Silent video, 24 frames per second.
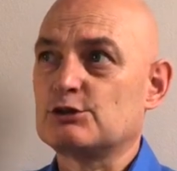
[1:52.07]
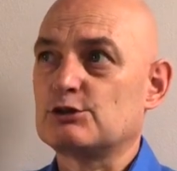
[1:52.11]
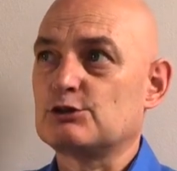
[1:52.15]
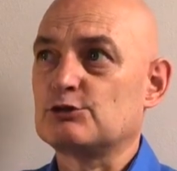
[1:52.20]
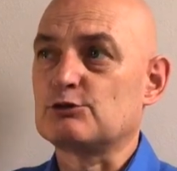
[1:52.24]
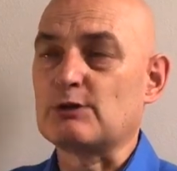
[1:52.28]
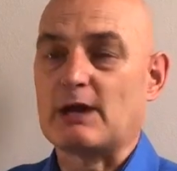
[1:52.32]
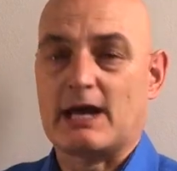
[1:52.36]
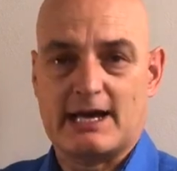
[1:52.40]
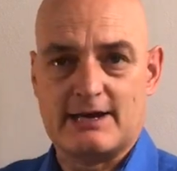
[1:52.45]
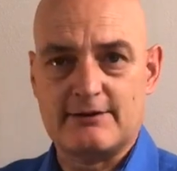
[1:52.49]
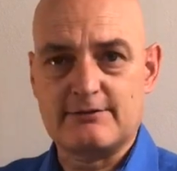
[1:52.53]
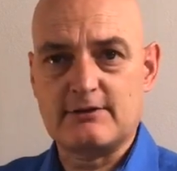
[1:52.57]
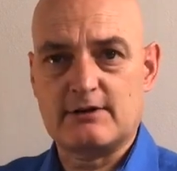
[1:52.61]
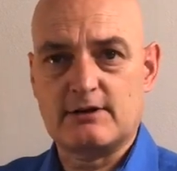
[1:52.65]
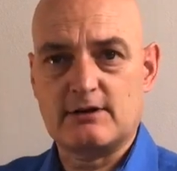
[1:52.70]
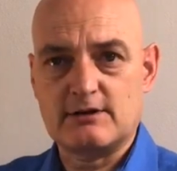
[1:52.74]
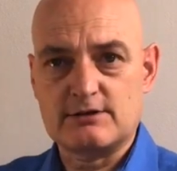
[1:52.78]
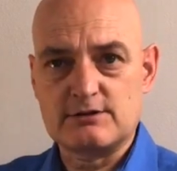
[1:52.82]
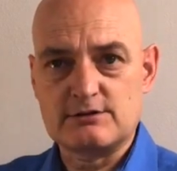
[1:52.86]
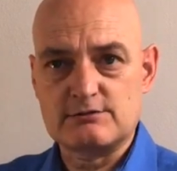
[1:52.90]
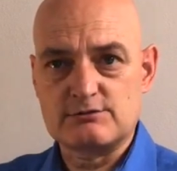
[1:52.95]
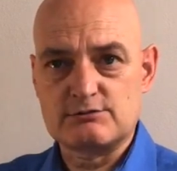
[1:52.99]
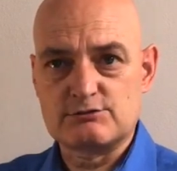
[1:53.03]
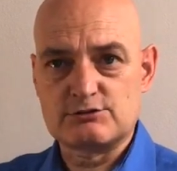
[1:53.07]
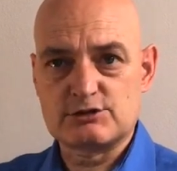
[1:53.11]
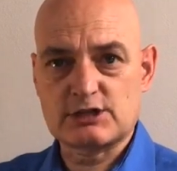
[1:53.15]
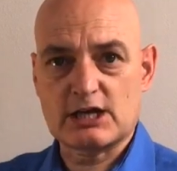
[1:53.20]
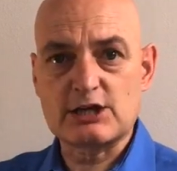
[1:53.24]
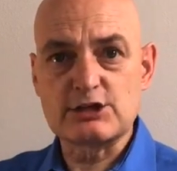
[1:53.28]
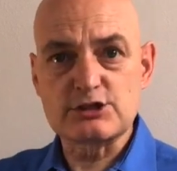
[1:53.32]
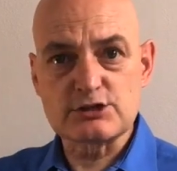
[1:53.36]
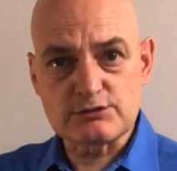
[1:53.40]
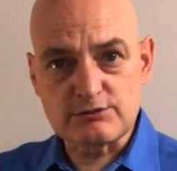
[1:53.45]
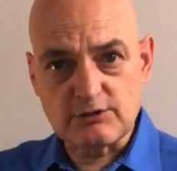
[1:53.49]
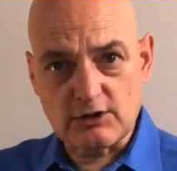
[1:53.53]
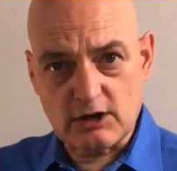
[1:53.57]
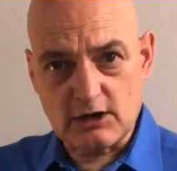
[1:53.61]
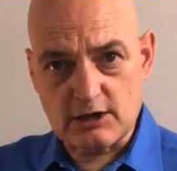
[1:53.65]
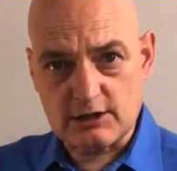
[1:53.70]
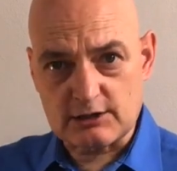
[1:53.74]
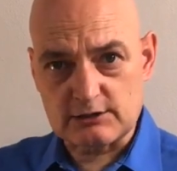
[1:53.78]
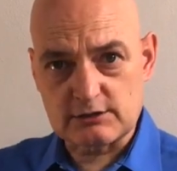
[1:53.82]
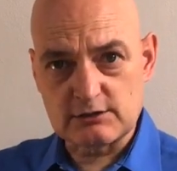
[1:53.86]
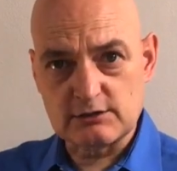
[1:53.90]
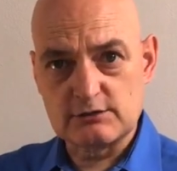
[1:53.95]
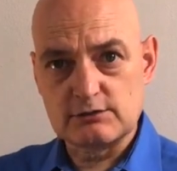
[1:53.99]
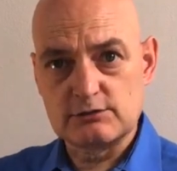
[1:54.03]
to have a change of
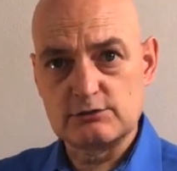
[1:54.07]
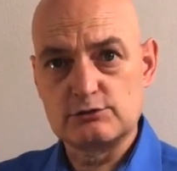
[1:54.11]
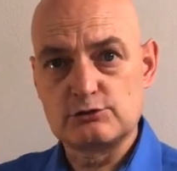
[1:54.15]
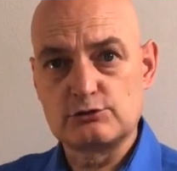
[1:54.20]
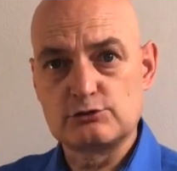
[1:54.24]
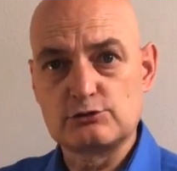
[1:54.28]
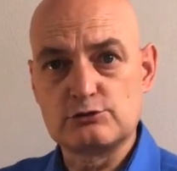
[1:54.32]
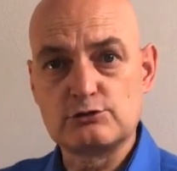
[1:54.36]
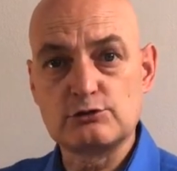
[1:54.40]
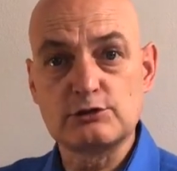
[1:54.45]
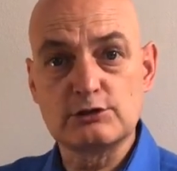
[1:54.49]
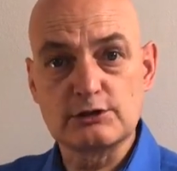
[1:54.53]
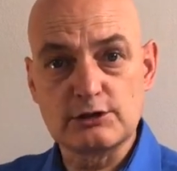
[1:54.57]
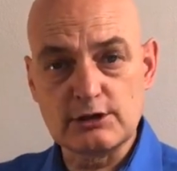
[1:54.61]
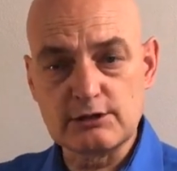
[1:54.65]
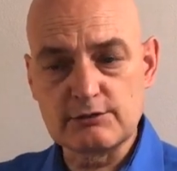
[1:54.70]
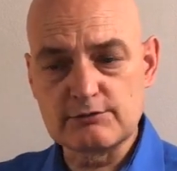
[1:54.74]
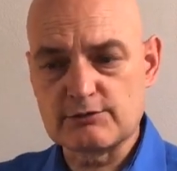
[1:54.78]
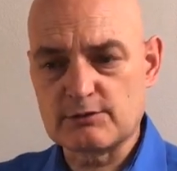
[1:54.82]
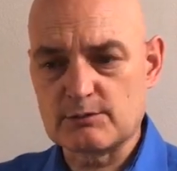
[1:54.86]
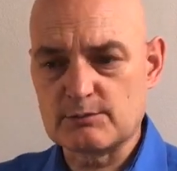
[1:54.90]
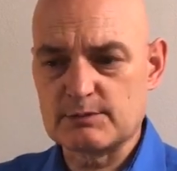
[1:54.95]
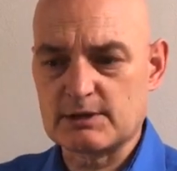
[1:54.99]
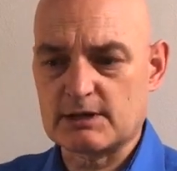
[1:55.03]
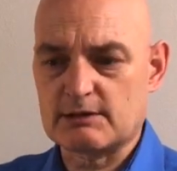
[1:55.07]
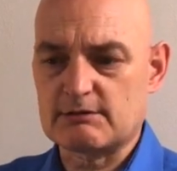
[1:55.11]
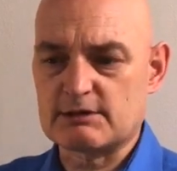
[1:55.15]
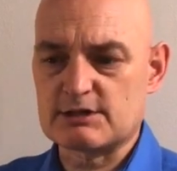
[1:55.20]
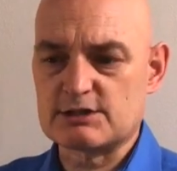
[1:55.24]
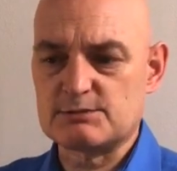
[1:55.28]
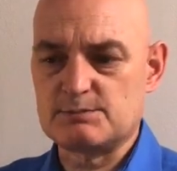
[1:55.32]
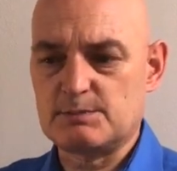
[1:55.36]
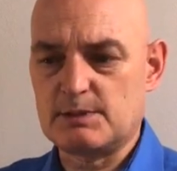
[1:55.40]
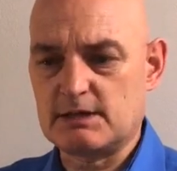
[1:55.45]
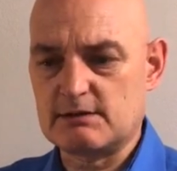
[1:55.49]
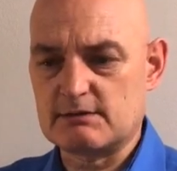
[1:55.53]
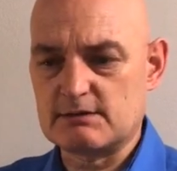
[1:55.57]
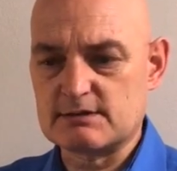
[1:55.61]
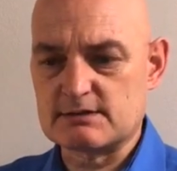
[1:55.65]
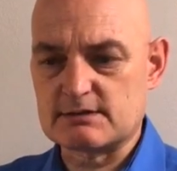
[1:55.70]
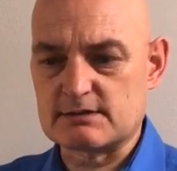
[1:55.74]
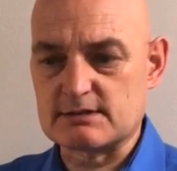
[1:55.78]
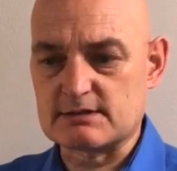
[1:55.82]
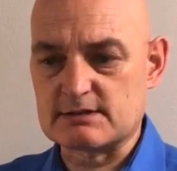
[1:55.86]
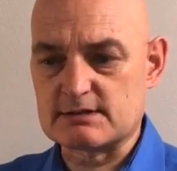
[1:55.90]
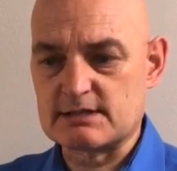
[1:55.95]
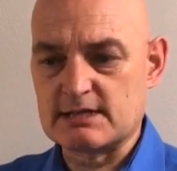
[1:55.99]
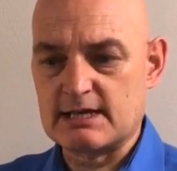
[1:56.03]
heart, to learn from their
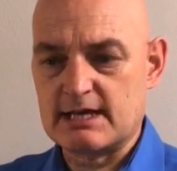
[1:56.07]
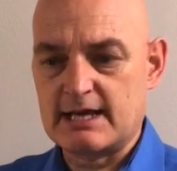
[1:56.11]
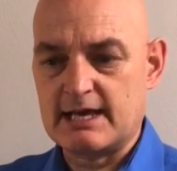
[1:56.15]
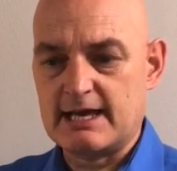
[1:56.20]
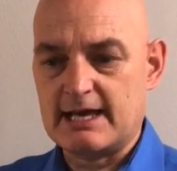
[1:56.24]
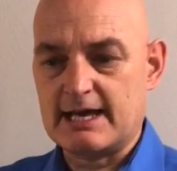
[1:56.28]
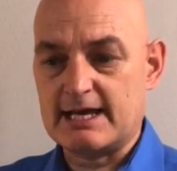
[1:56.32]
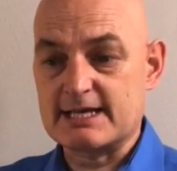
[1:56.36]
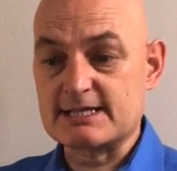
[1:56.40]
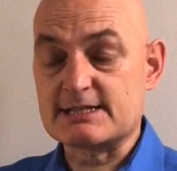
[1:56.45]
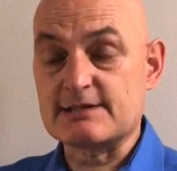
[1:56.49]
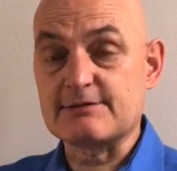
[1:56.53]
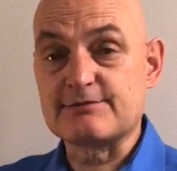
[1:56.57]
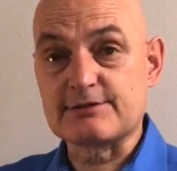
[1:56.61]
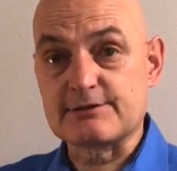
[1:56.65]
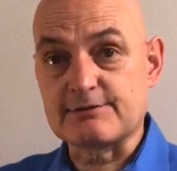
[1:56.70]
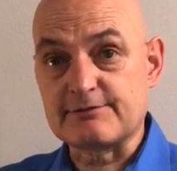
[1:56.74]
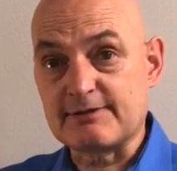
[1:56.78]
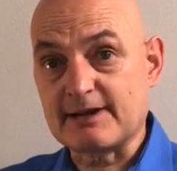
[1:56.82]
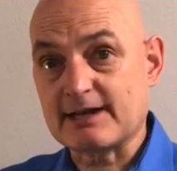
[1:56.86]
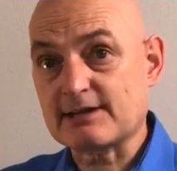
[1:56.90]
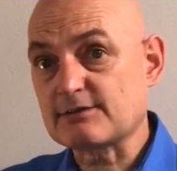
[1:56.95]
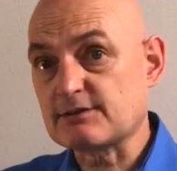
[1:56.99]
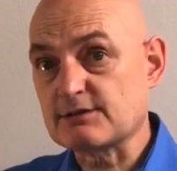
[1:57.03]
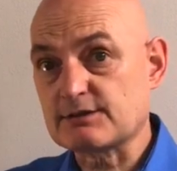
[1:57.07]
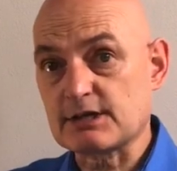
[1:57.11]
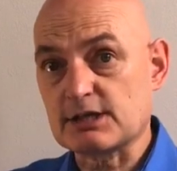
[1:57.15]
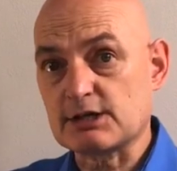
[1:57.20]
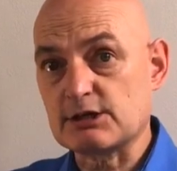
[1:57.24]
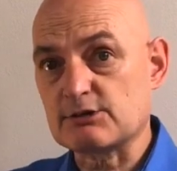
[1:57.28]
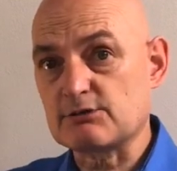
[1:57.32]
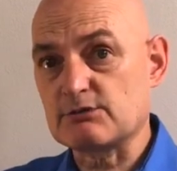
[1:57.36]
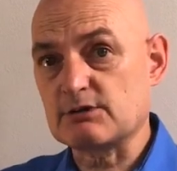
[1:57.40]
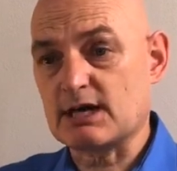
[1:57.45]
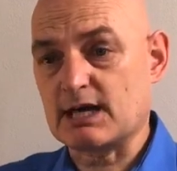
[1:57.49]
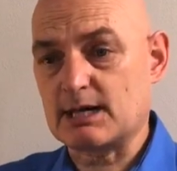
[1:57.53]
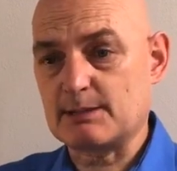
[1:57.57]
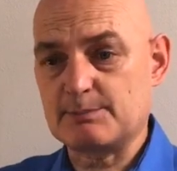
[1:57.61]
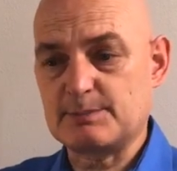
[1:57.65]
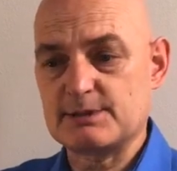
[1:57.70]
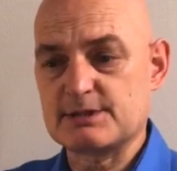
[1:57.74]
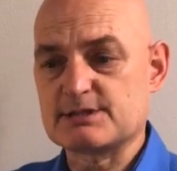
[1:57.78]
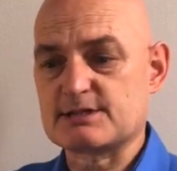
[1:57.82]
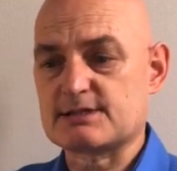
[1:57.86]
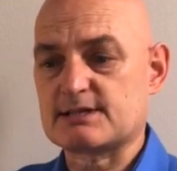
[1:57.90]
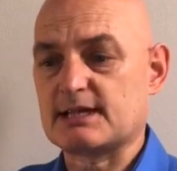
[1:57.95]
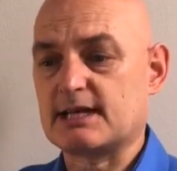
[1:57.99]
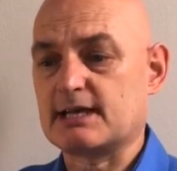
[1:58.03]
experiences, as if the fact that they grew up in
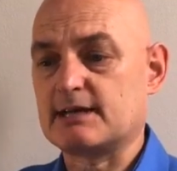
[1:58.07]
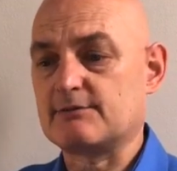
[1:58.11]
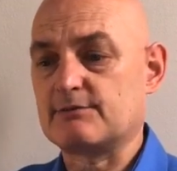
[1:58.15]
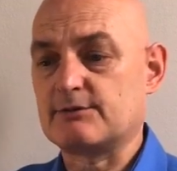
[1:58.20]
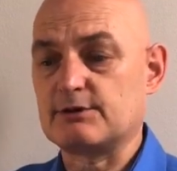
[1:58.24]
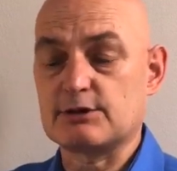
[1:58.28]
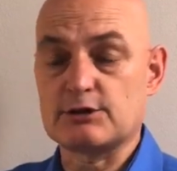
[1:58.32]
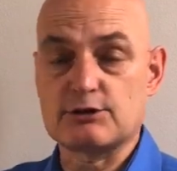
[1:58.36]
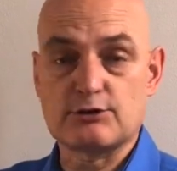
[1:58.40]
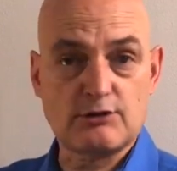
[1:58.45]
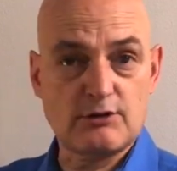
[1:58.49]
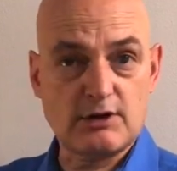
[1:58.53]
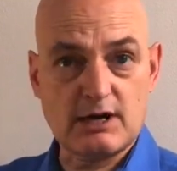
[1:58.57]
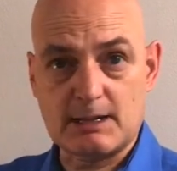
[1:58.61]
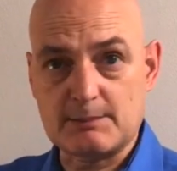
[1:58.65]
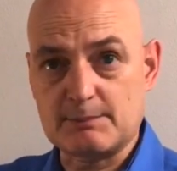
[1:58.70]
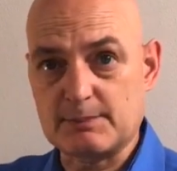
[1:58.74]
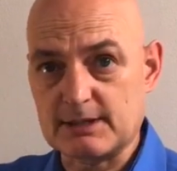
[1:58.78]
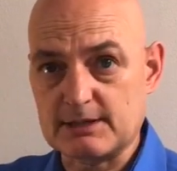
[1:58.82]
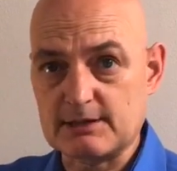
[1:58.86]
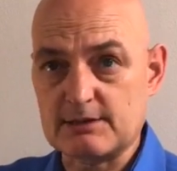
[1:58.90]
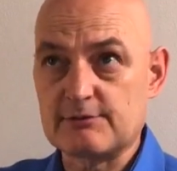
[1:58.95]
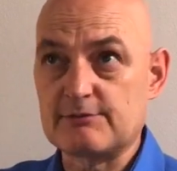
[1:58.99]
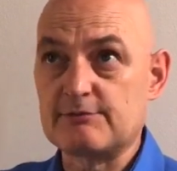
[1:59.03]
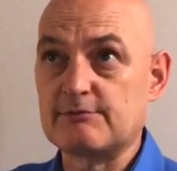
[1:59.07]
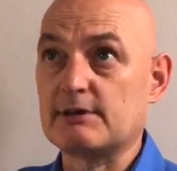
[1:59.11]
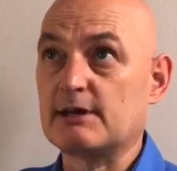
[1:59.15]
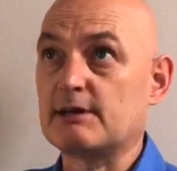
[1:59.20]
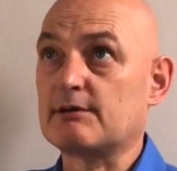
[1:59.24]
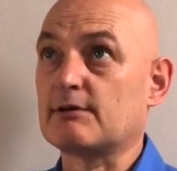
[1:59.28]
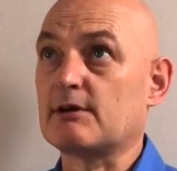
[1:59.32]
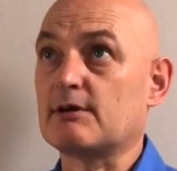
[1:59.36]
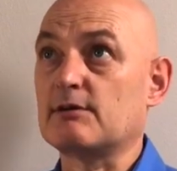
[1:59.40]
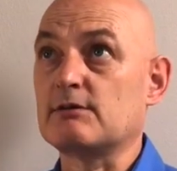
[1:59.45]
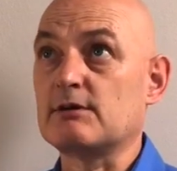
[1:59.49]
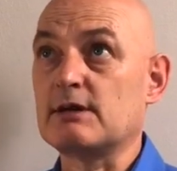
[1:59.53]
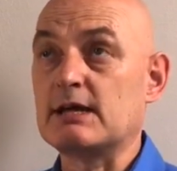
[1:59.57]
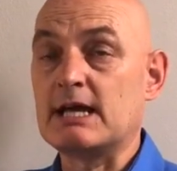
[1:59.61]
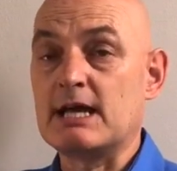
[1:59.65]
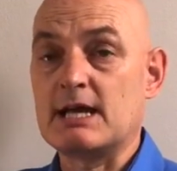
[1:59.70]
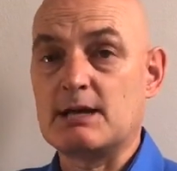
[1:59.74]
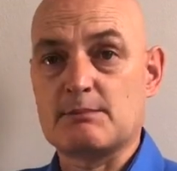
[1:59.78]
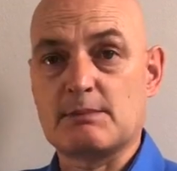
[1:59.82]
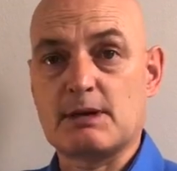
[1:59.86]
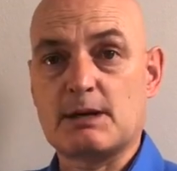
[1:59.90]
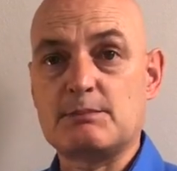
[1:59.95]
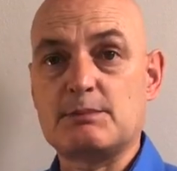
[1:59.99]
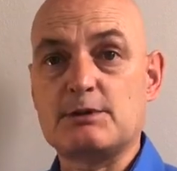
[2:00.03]
slavery, grew up under Pharaoh,
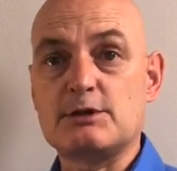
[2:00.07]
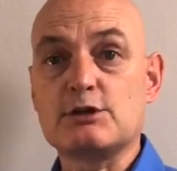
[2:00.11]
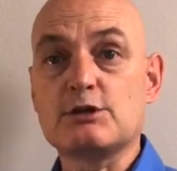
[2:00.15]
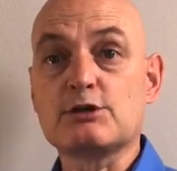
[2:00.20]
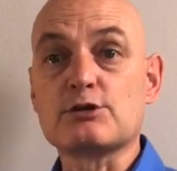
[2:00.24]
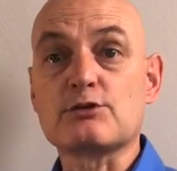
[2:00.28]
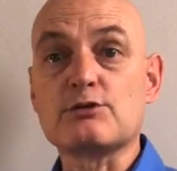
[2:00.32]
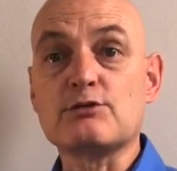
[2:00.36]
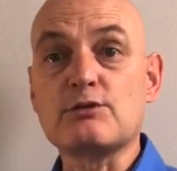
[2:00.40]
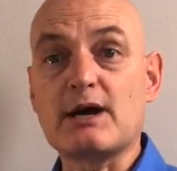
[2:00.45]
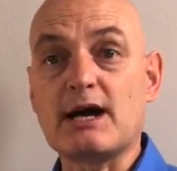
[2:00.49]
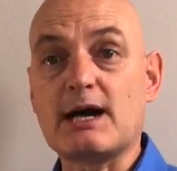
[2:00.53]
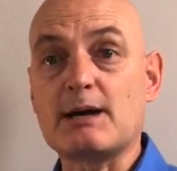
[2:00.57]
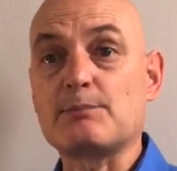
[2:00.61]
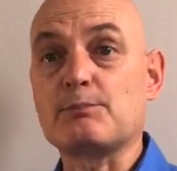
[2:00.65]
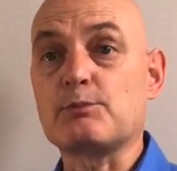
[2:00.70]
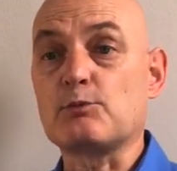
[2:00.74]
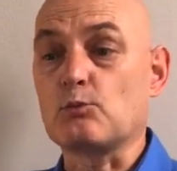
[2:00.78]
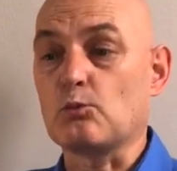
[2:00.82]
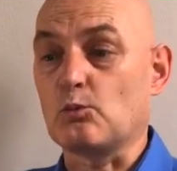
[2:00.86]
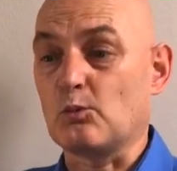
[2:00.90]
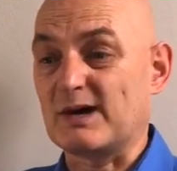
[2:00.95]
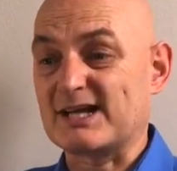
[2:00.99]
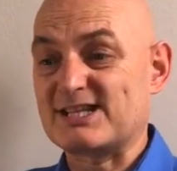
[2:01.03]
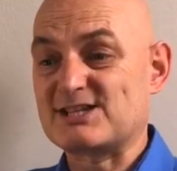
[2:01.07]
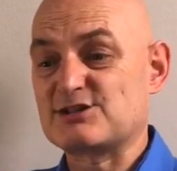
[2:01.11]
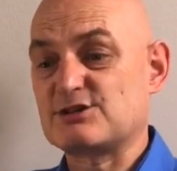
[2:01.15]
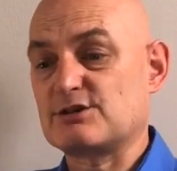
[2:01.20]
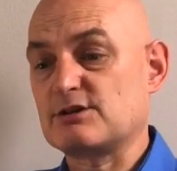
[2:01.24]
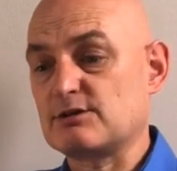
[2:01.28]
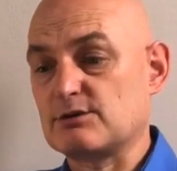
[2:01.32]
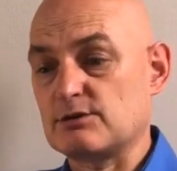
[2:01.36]
maybe grew up watching